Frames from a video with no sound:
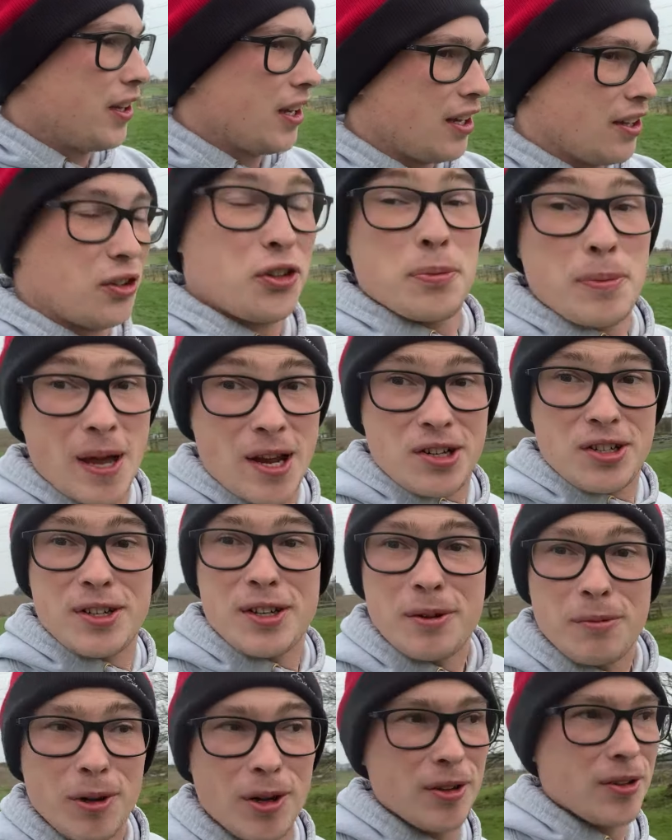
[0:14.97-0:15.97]
especially the
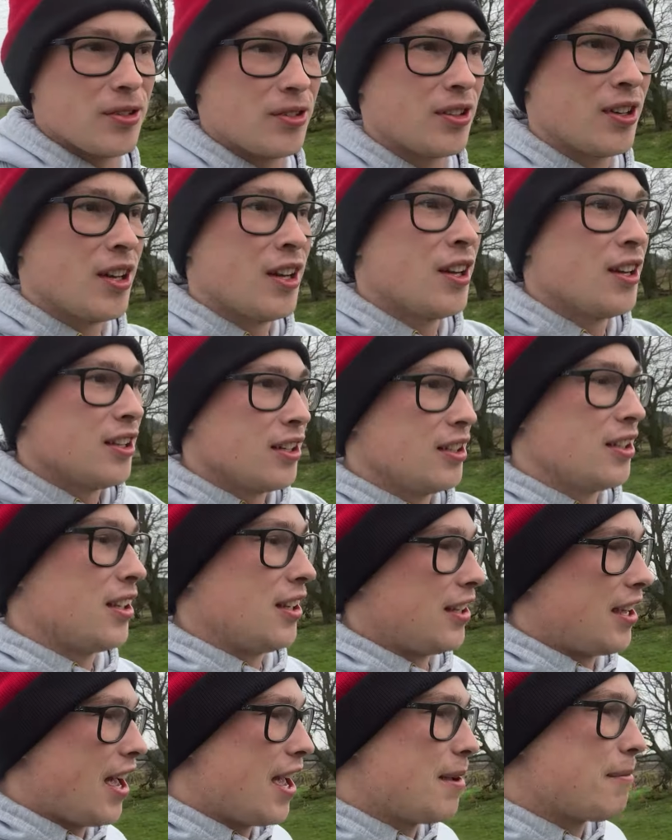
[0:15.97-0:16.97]
ones that
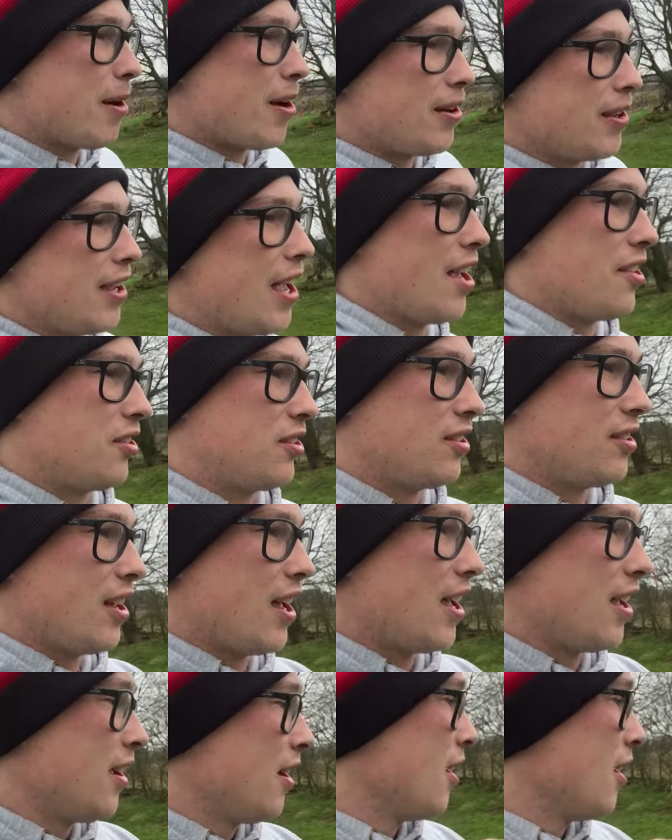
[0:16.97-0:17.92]
came out yesterday,